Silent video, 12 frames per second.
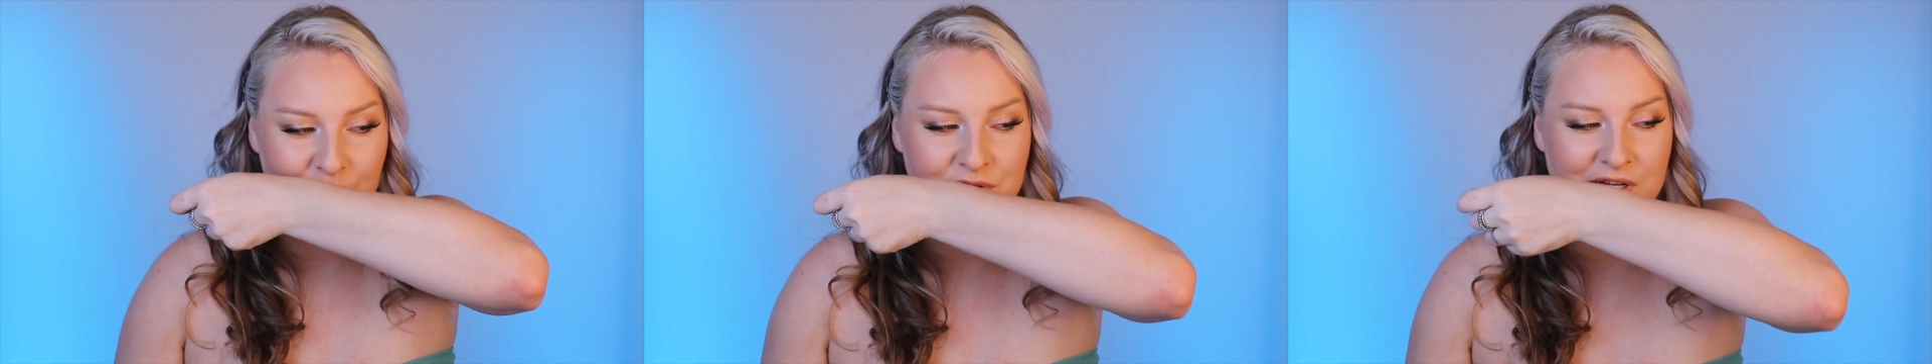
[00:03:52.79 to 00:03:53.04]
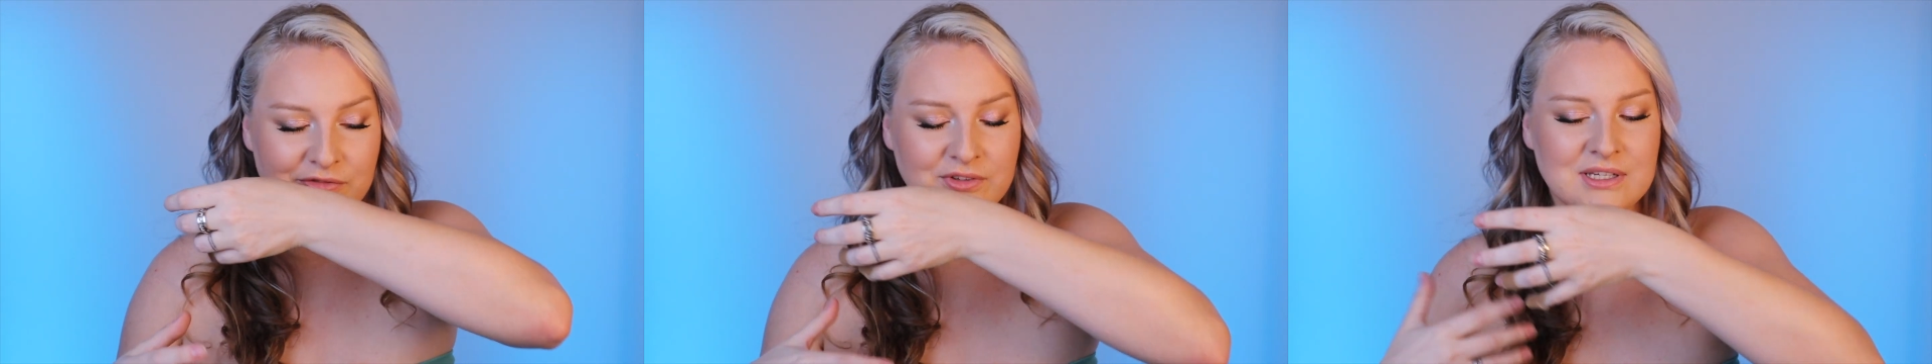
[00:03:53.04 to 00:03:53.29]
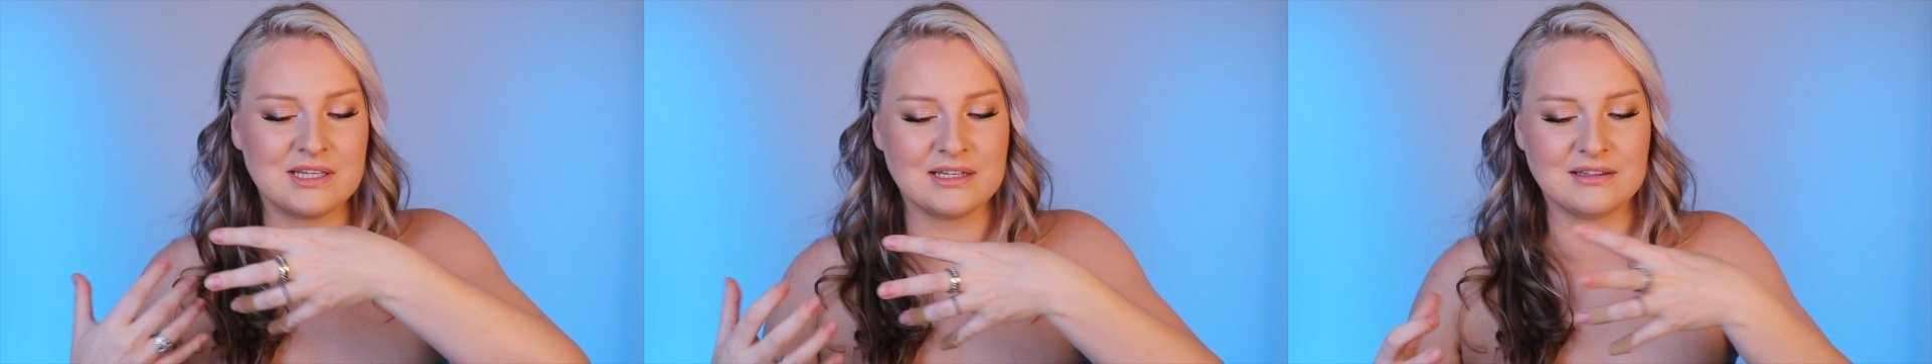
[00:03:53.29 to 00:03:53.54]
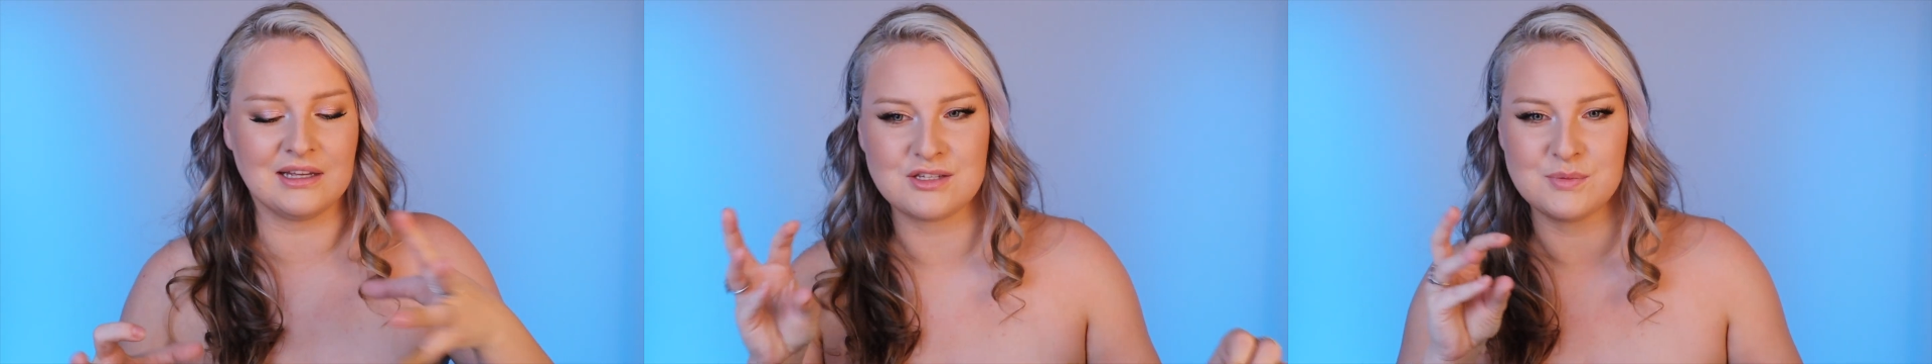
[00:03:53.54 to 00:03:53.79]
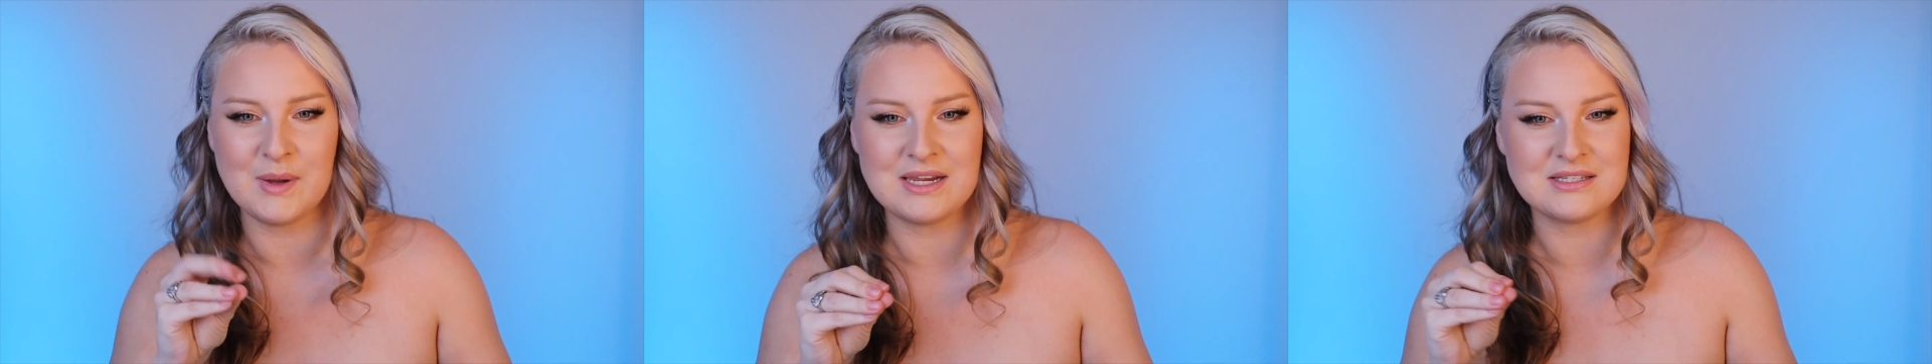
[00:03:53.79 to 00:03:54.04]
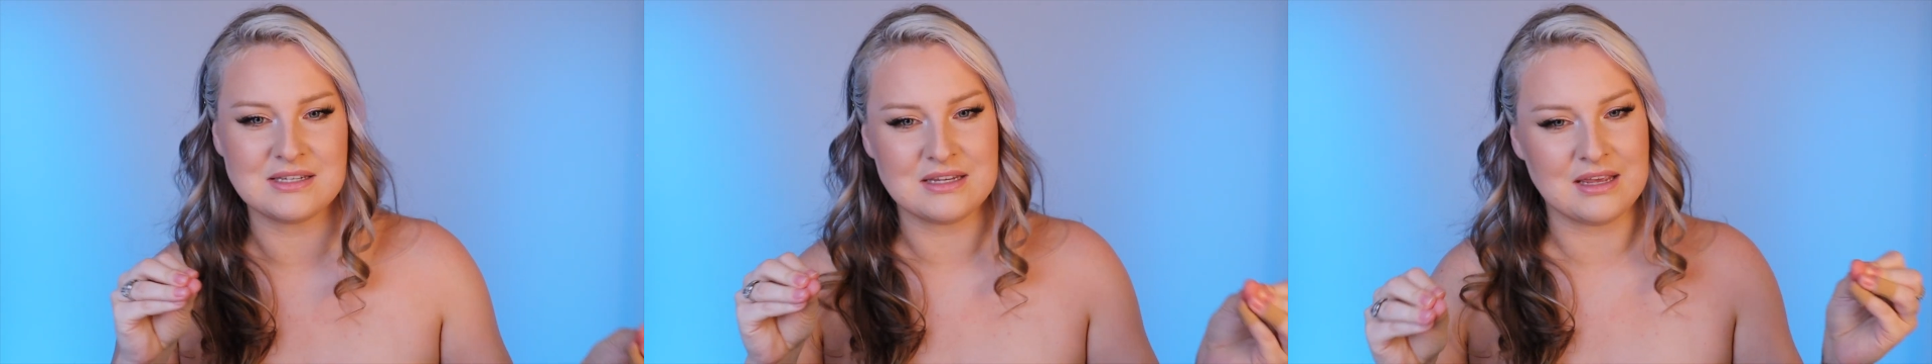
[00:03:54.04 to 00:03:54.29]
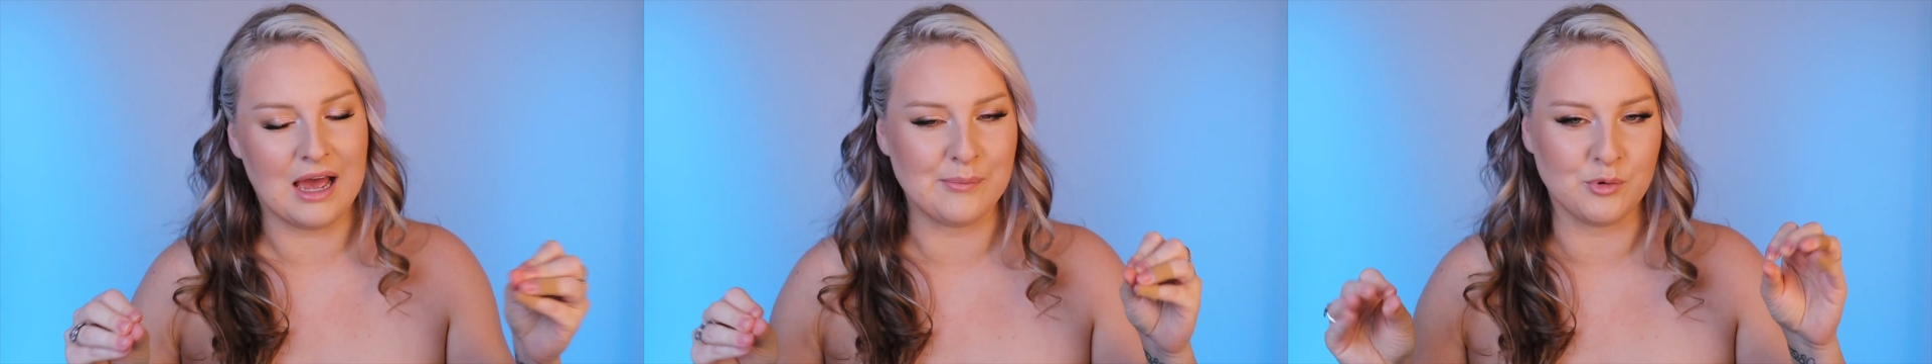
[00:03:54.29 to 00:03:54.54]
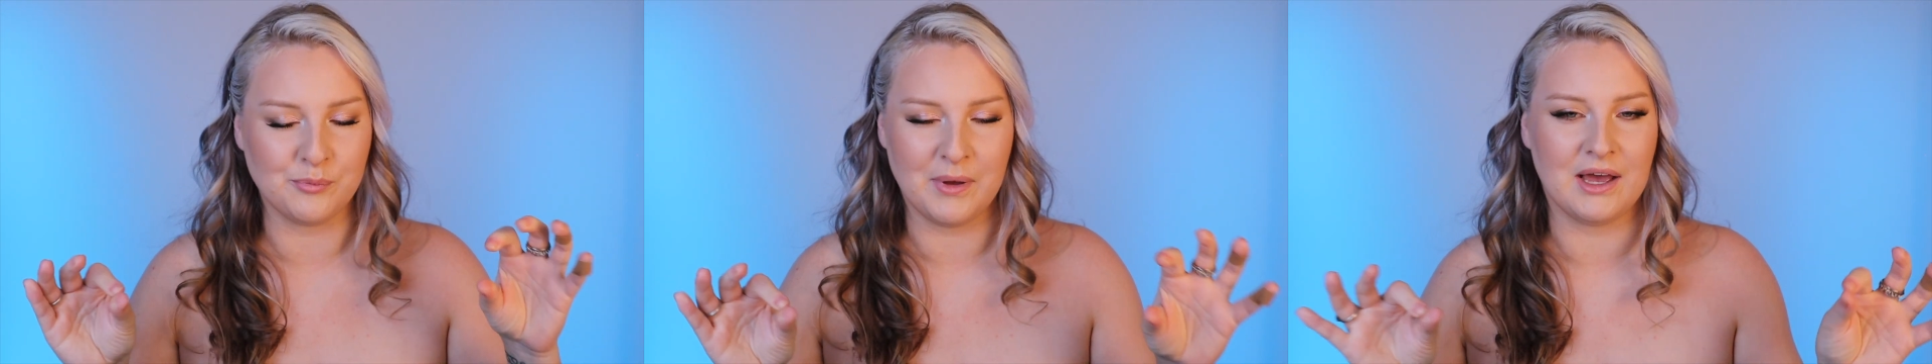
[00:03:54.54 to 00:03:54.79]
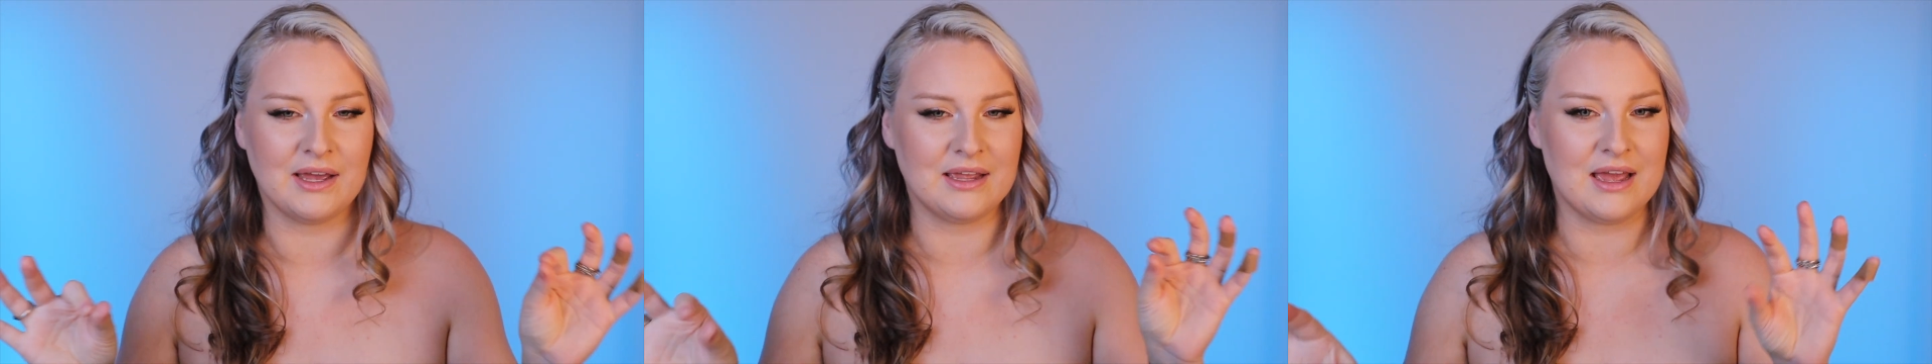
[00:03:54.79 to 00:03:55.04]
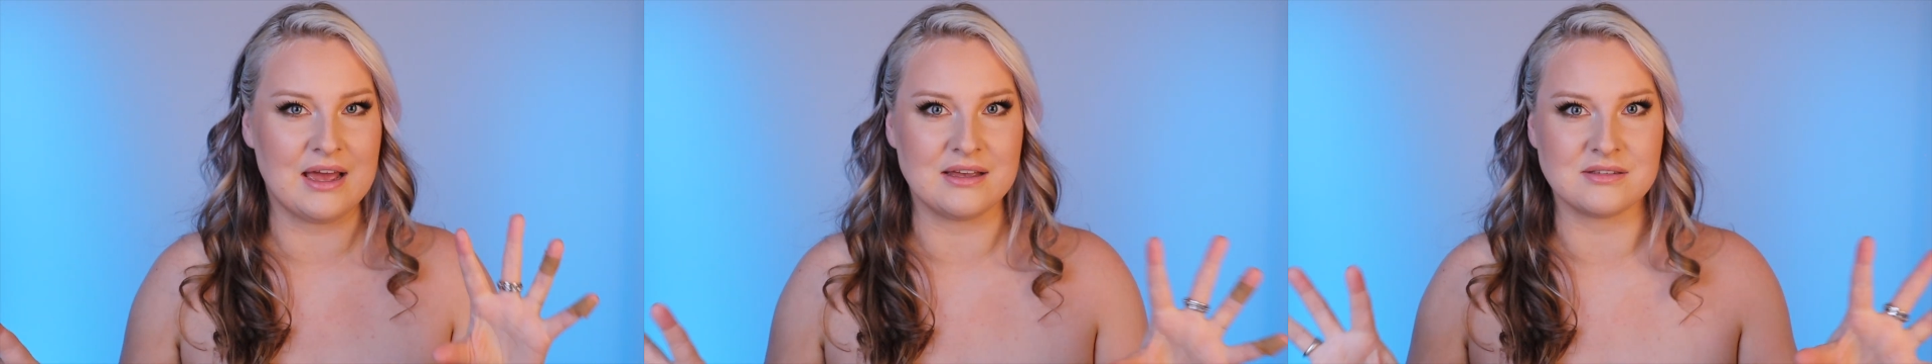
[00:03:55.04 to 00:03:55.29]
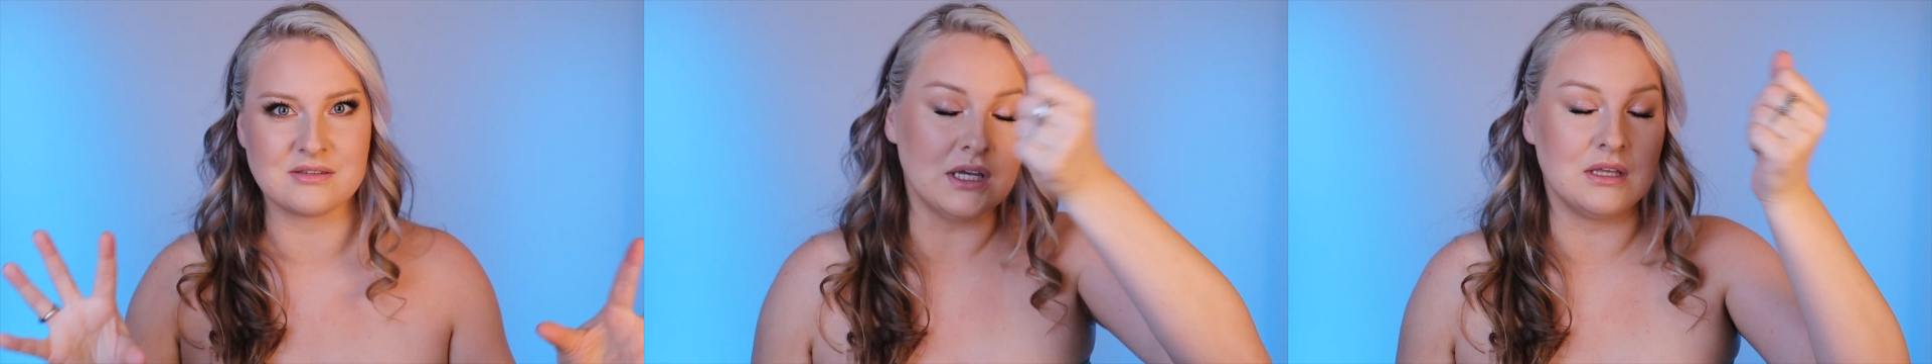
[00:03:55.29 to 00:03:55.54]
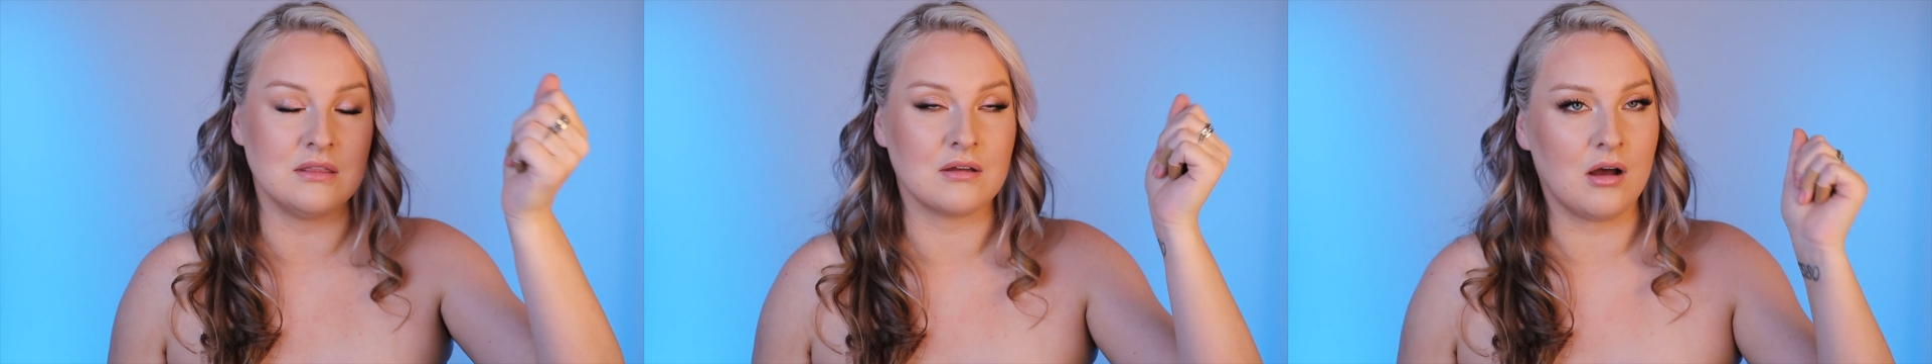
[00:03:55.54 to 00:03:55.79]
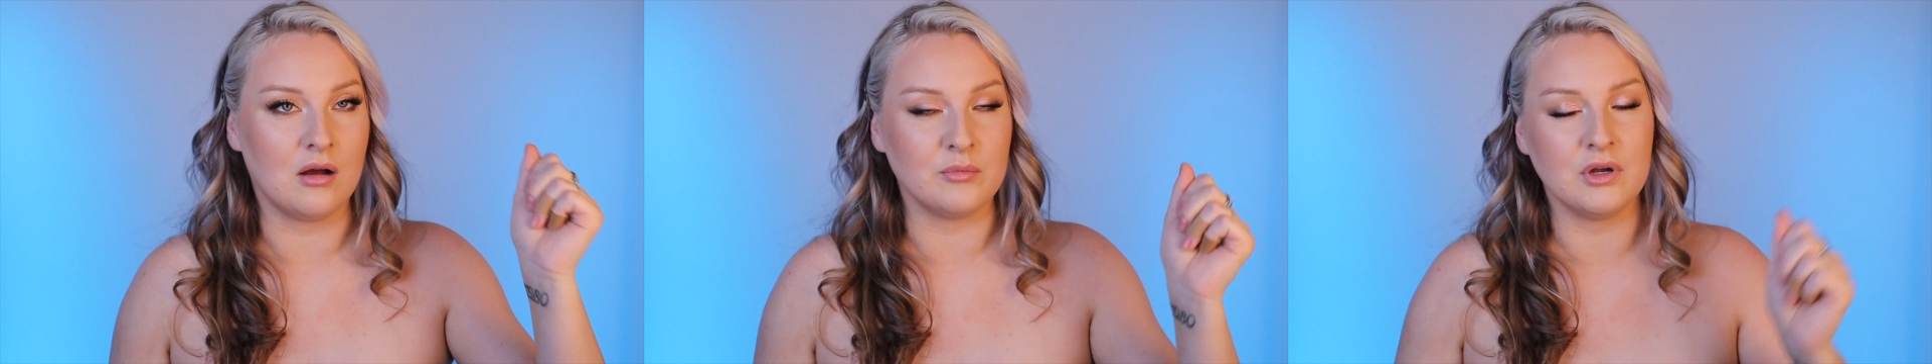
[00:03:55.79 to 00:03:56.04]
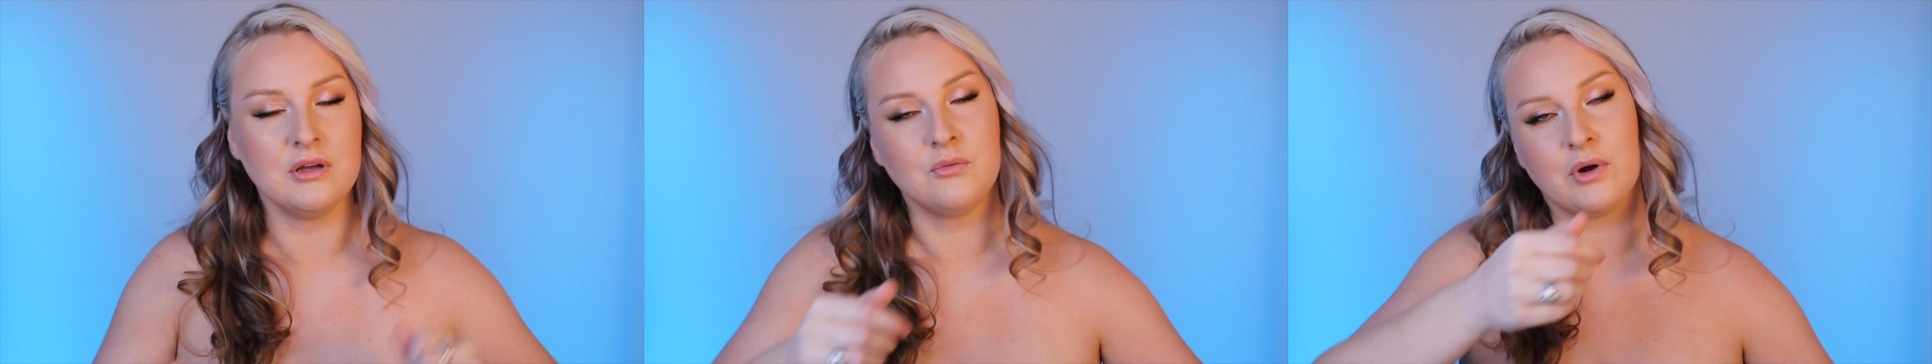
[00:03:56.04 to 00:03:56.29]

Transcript: You definitely get that spicy apple pie-esque in the Khamrah,